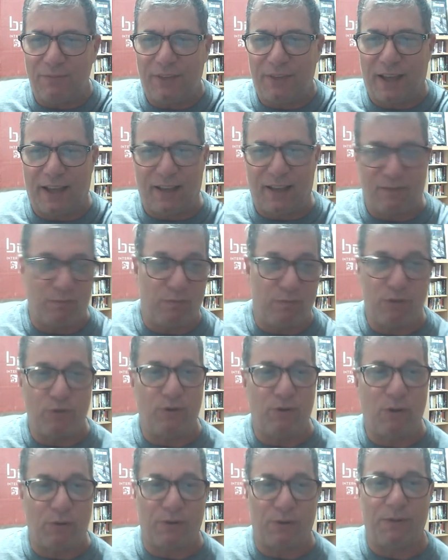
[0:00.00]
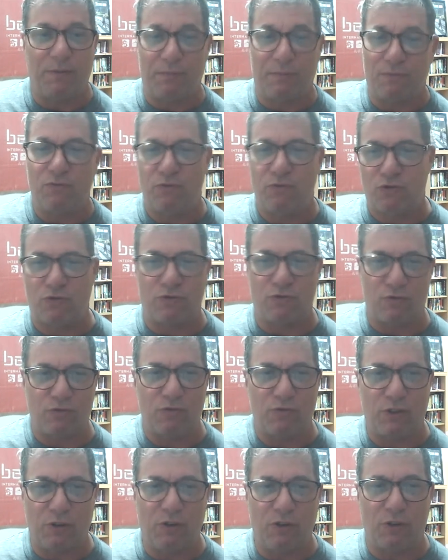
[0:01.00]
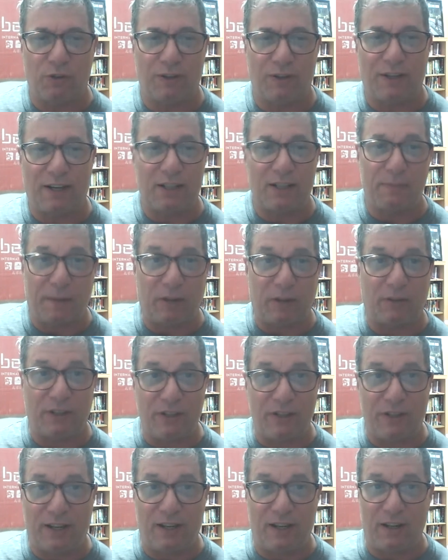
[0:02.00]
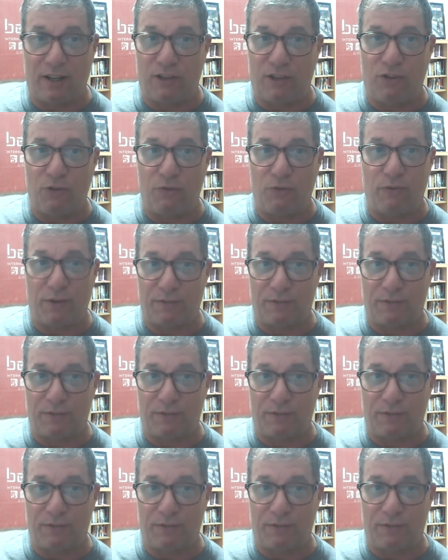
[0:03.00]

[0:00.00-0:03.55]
And you go to the next penalty tent and you